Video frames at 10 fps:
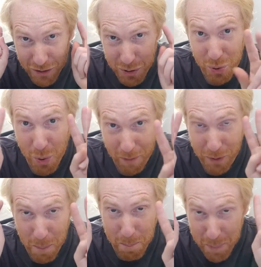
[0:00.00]
two of
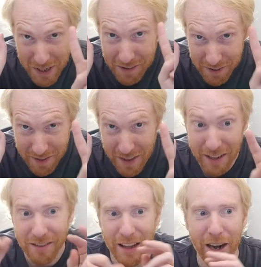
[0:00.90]
the biggest
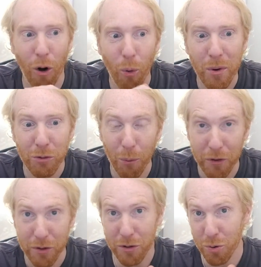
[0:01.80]
things that I always
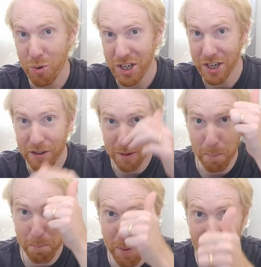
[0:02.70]
want to do, which is
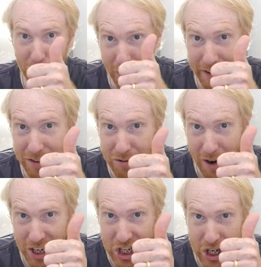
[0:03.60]
background
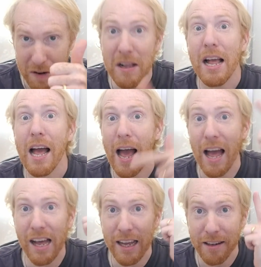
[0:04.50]
extraction
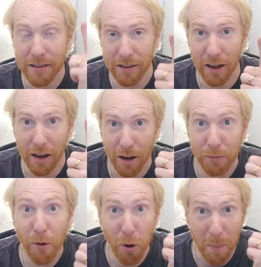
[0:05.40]
and
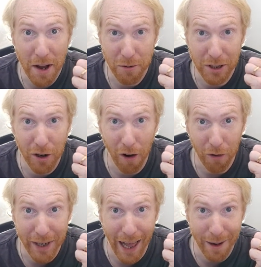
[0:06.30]
photometric
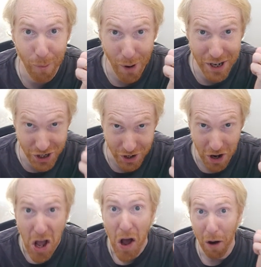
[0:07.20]
color calibration
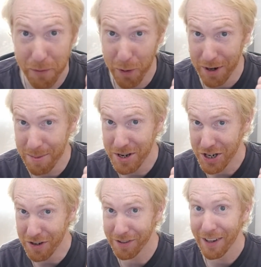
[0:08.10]
of your
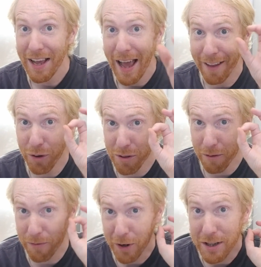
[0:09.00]
images. And those
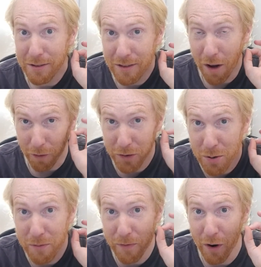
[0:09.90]
are
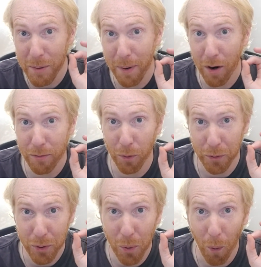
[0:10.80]
two very powerful
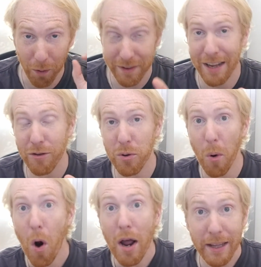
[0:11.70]
tools that
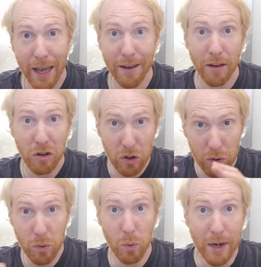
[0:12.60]
you can
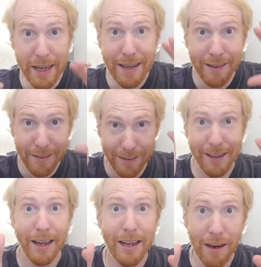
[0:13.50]
do in
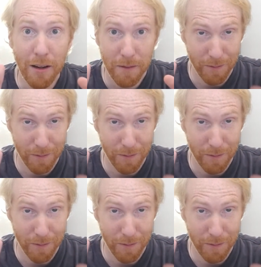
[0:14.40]
Siril